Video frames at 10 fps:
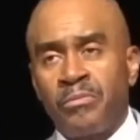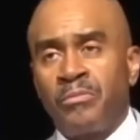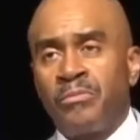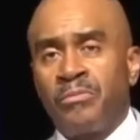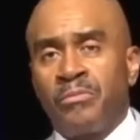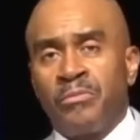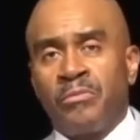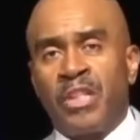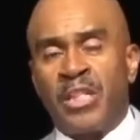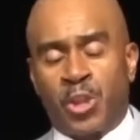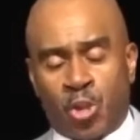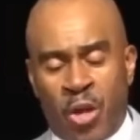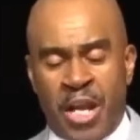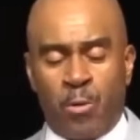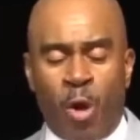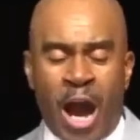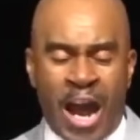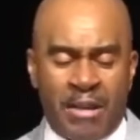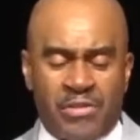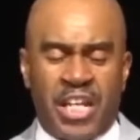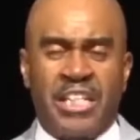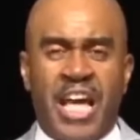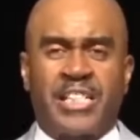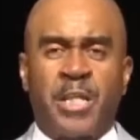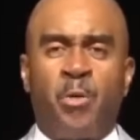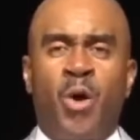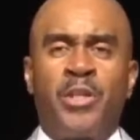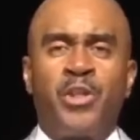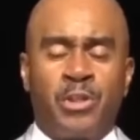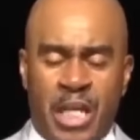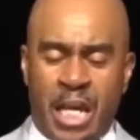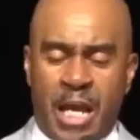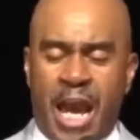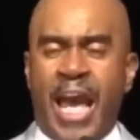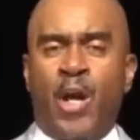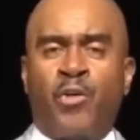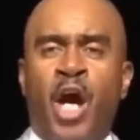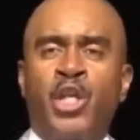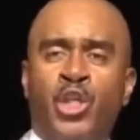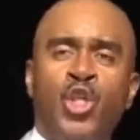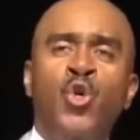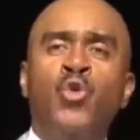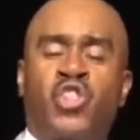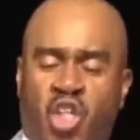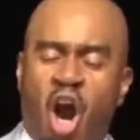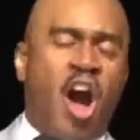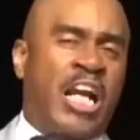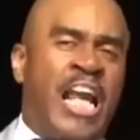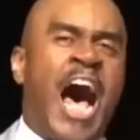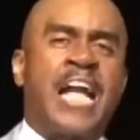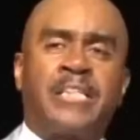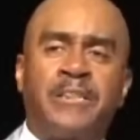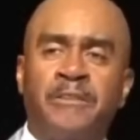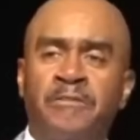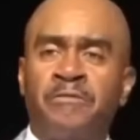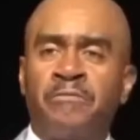They trade wives in like someone on a used car lot.